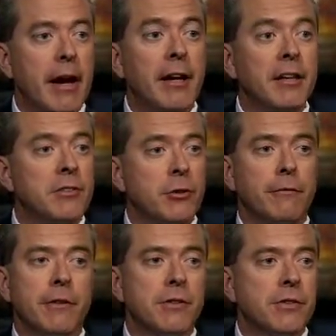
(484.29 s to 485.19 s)
any
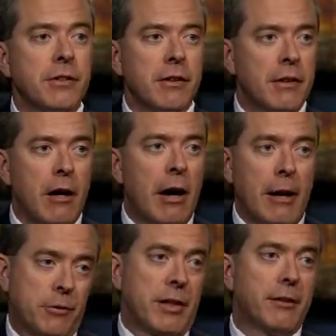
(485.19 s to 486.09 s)
surface
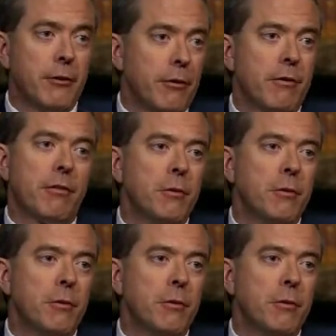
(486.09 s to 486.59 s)
outside the Earth.